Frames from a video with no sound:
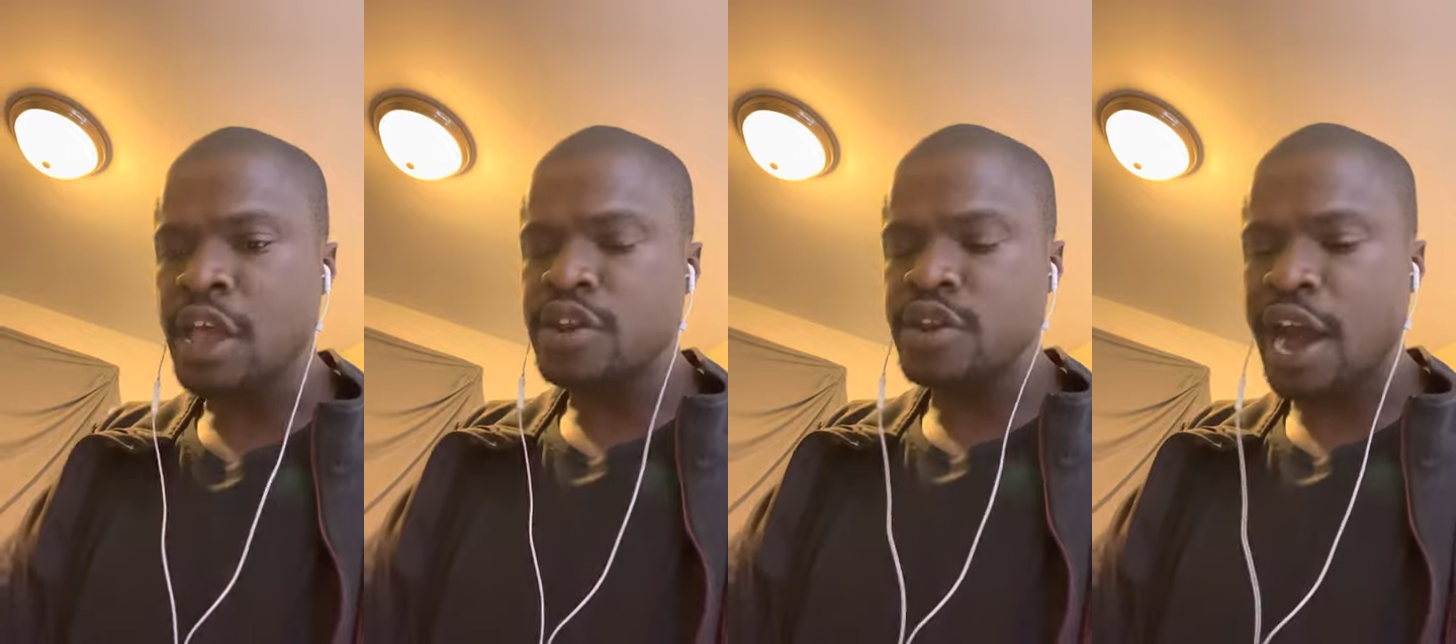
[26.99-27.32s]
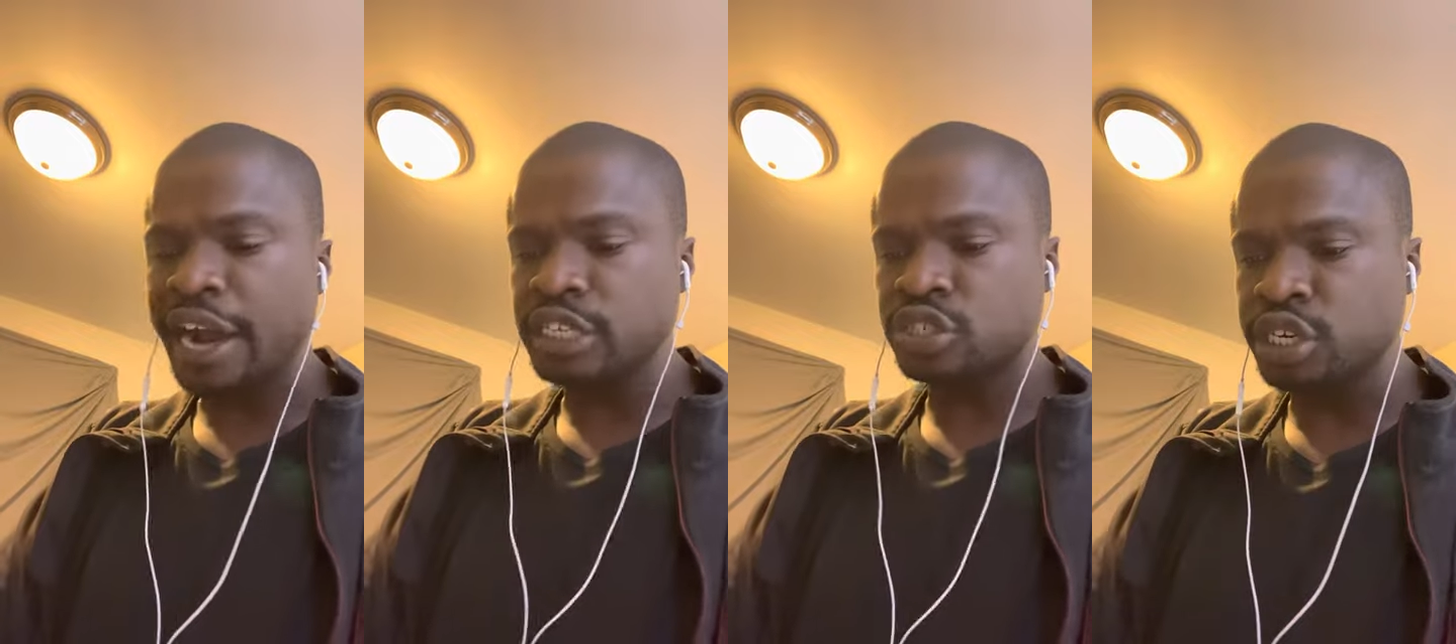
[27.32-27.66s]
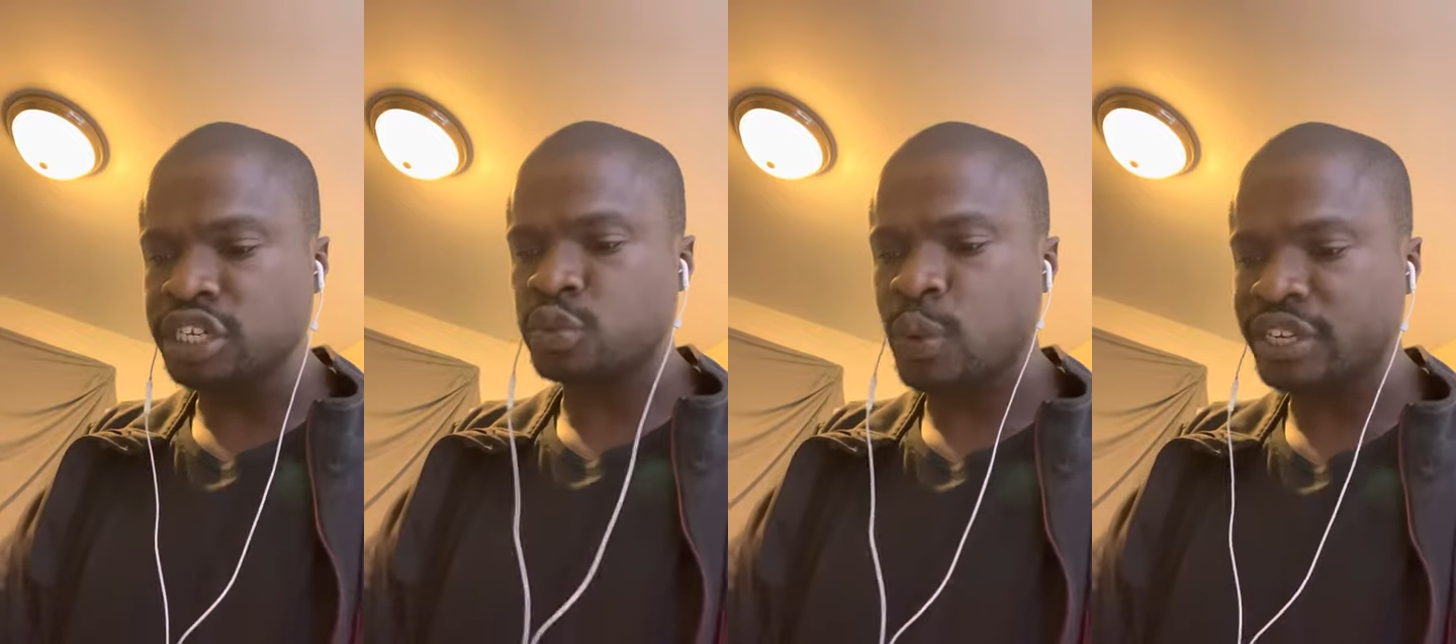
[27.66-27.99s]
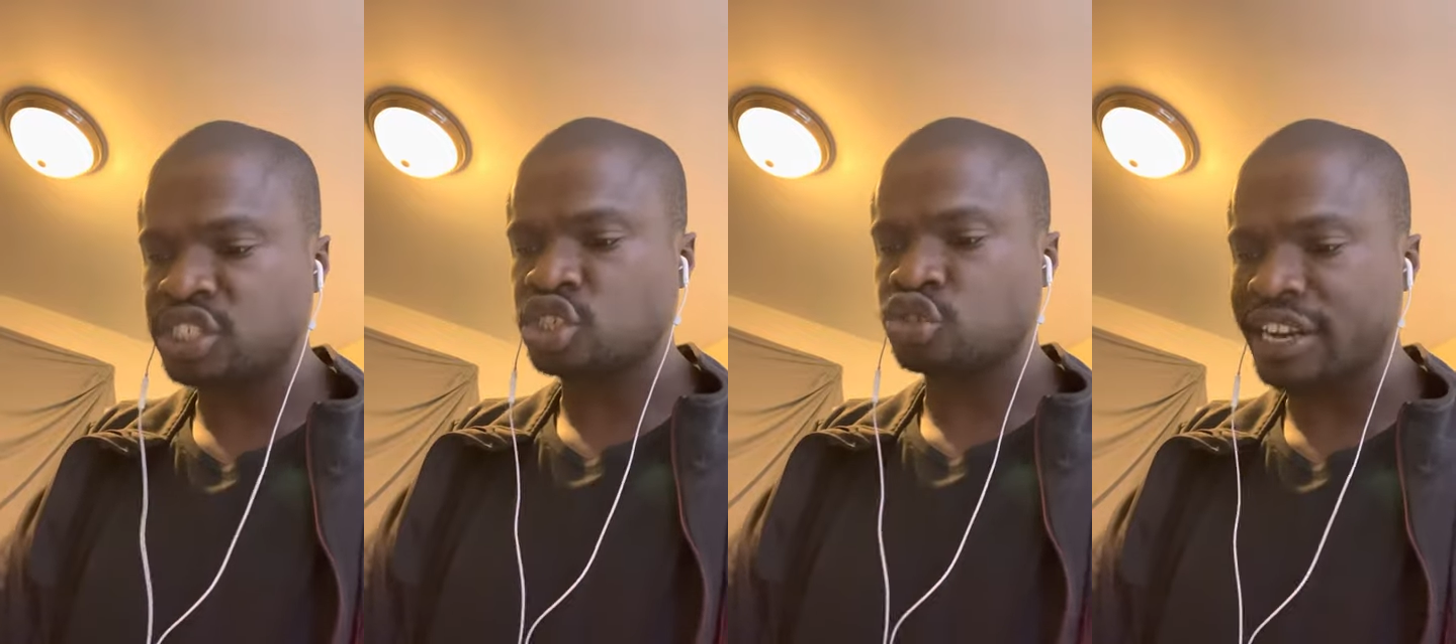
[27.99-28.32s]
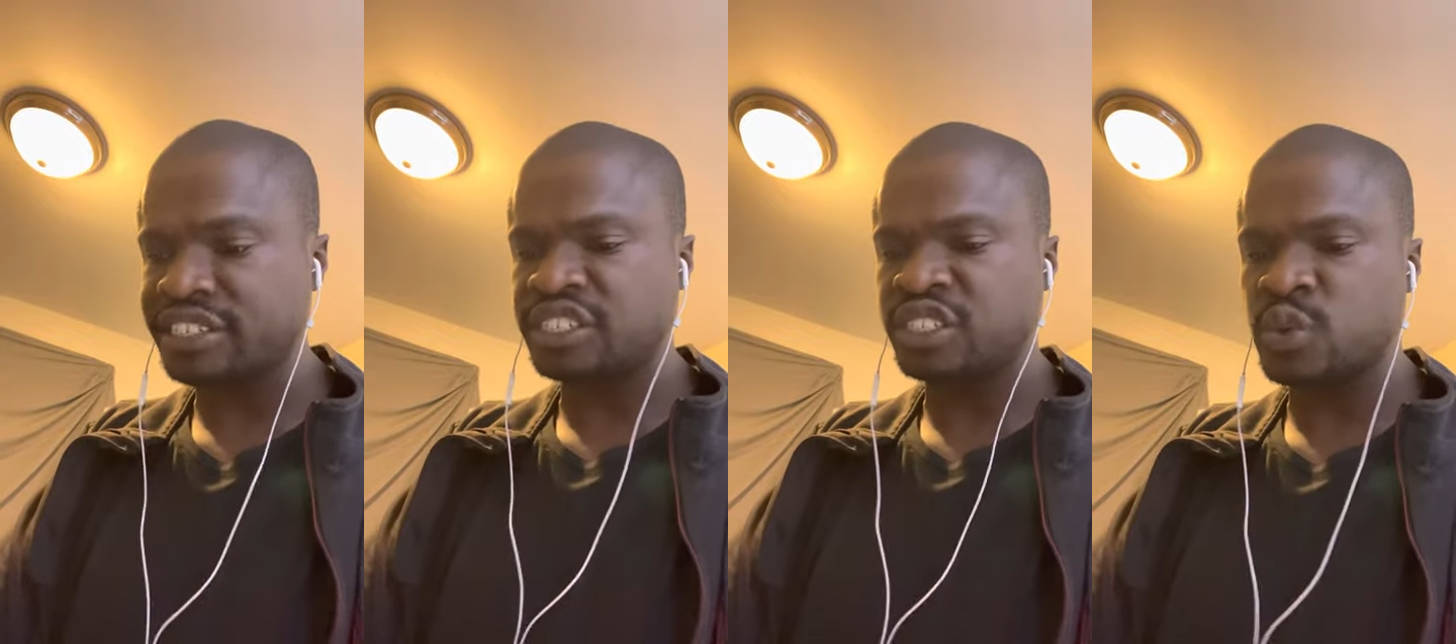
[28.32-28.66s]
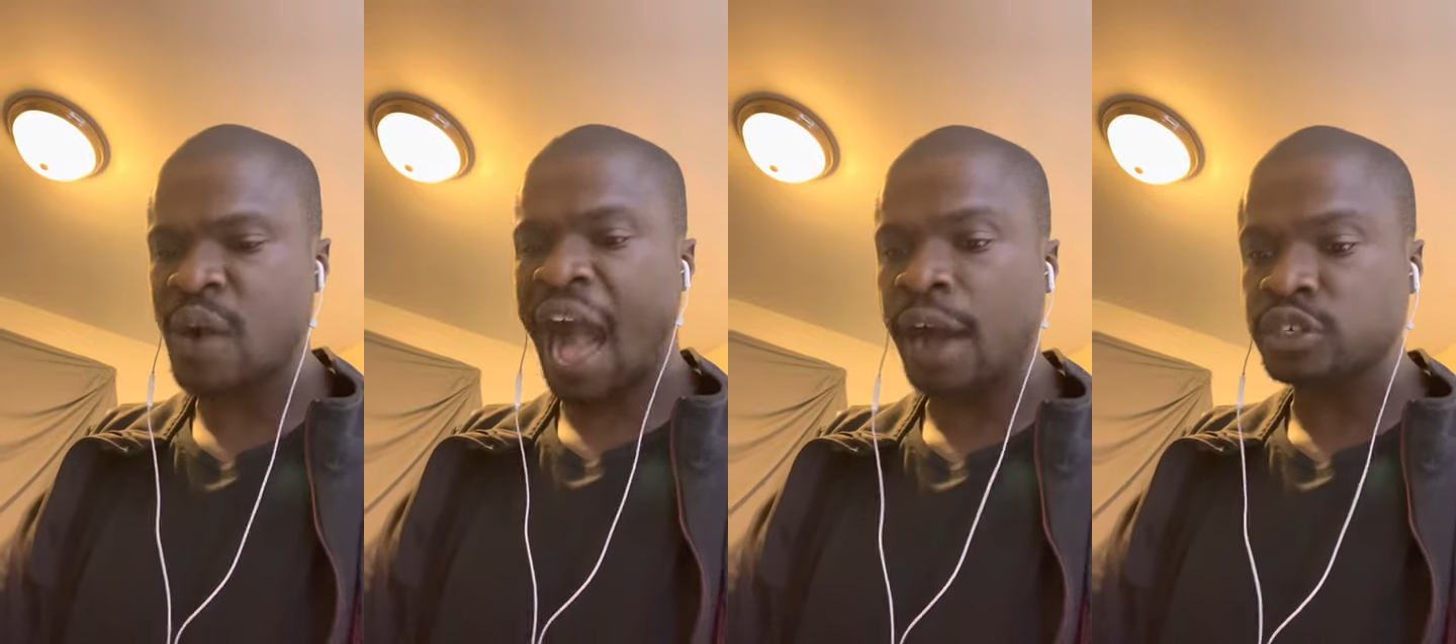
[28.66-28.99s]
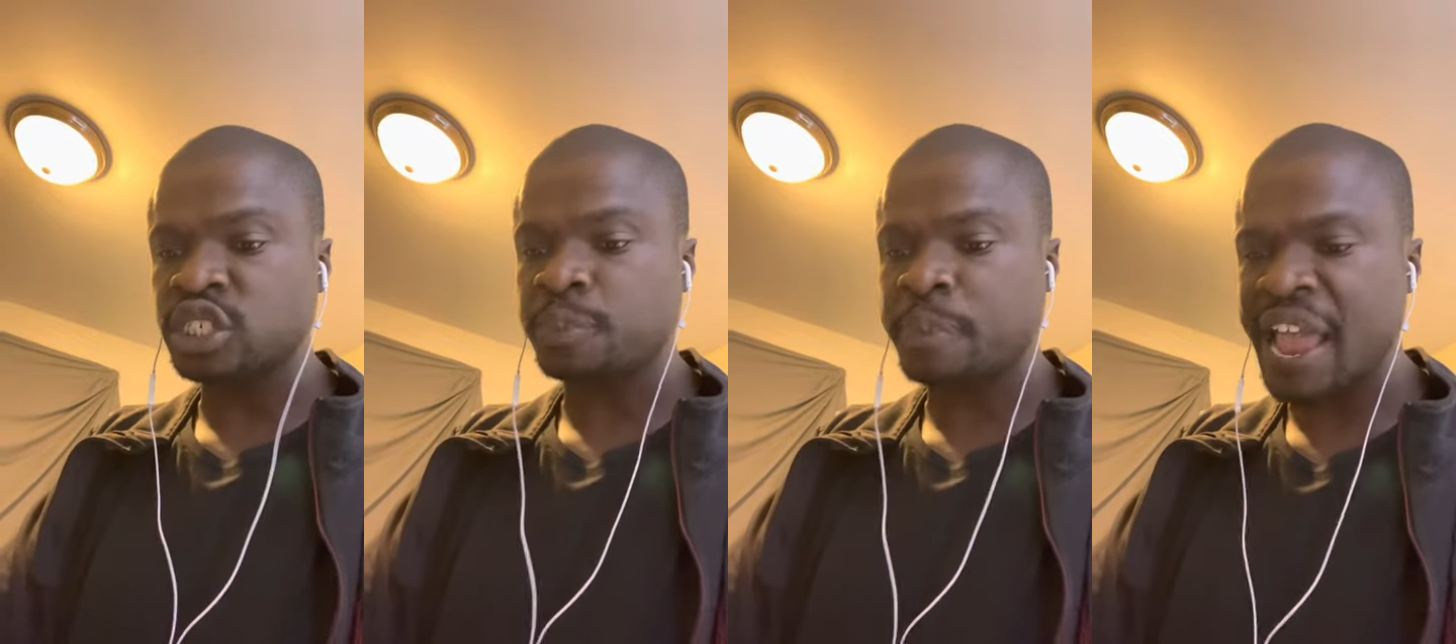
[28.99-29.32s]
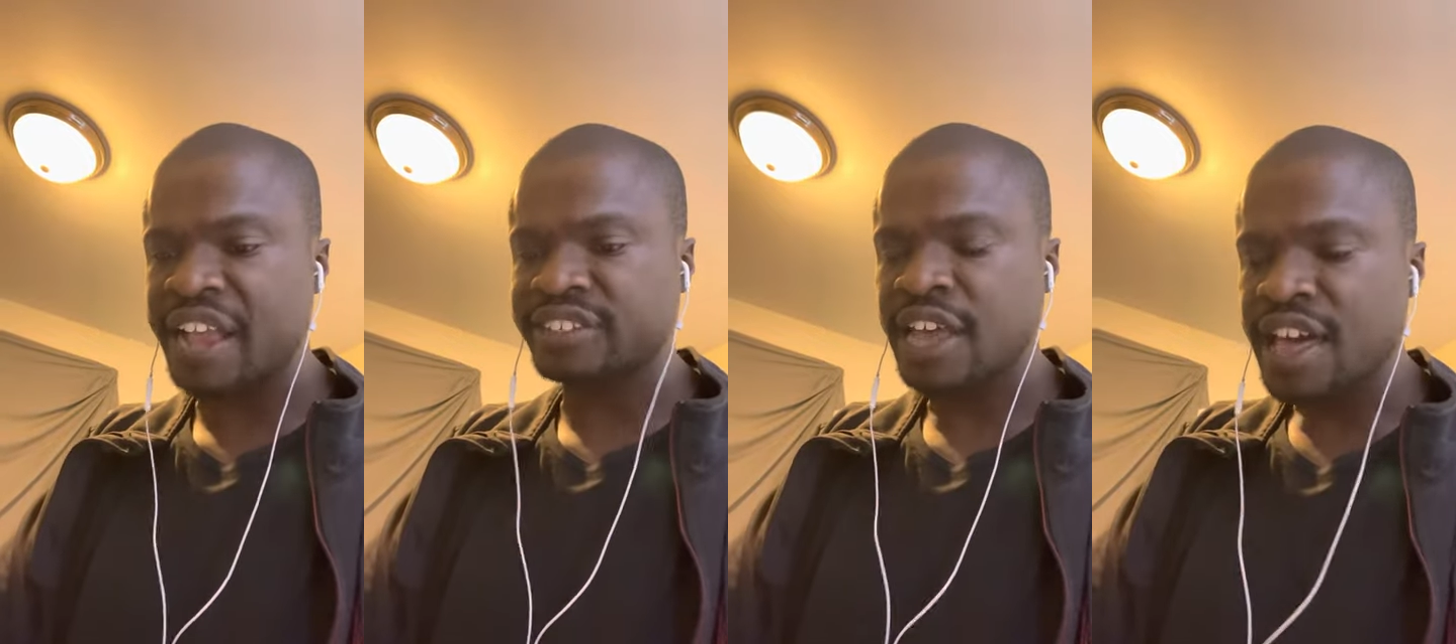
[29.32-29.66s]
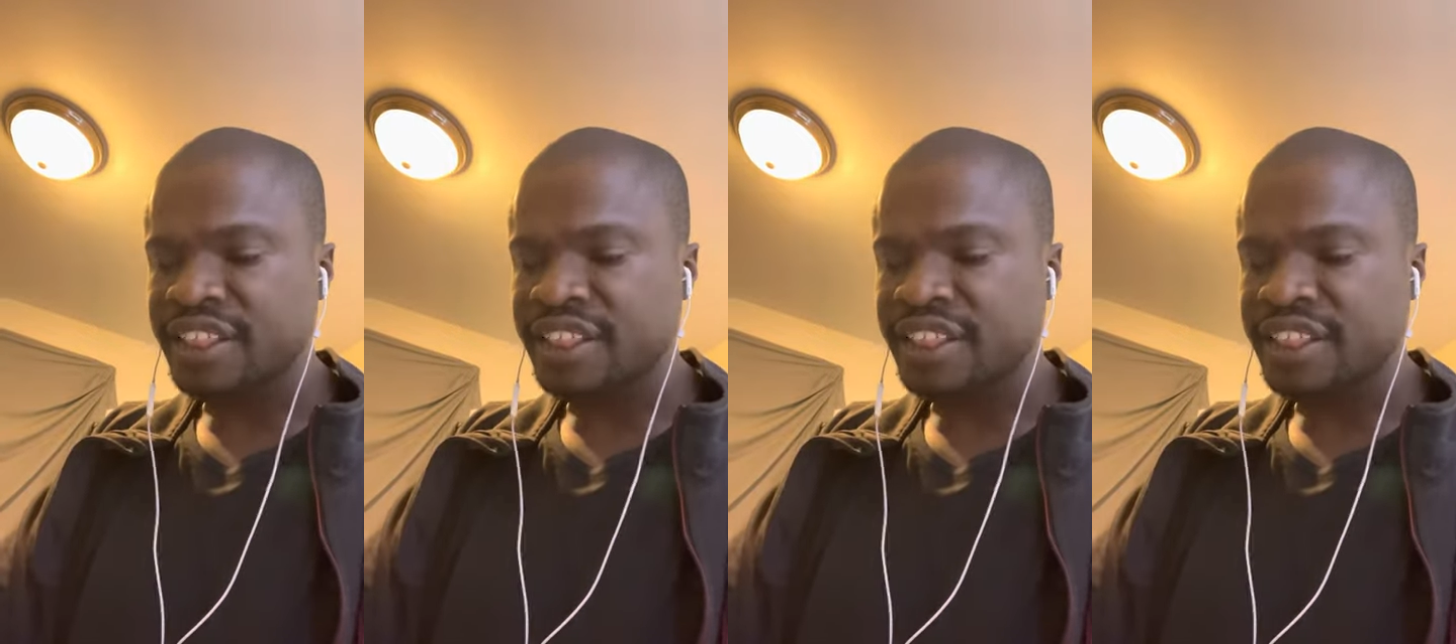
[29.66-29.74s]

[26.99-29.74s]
nine trees which stretch into outer space,